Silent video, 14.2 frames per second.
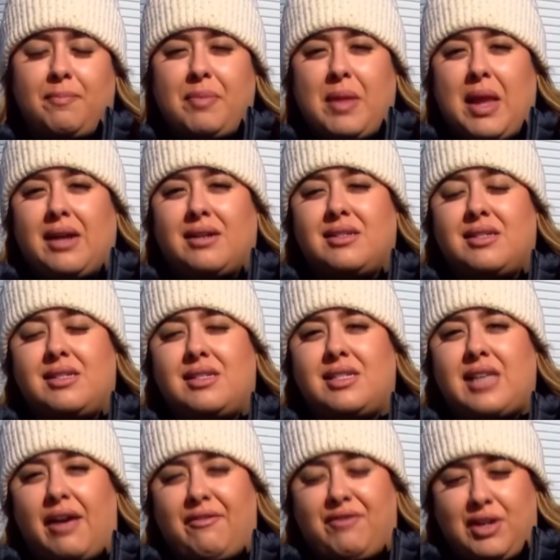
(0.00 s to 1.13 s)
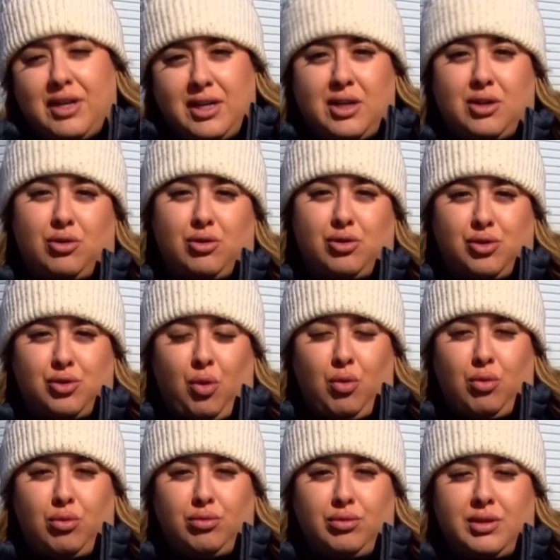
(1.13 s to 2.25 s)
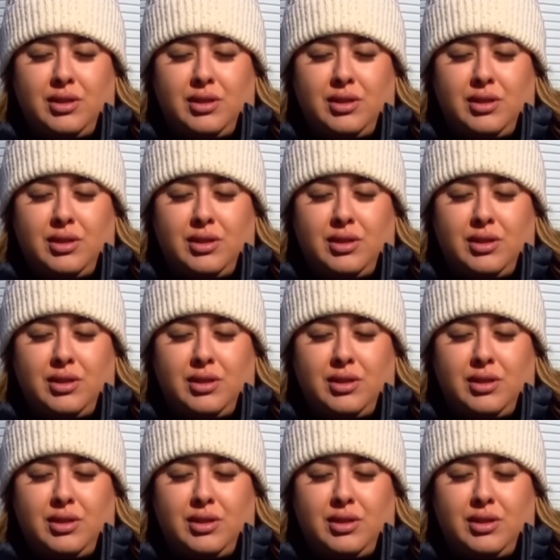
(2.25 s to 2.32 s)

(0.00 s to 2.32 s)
and 7 years old.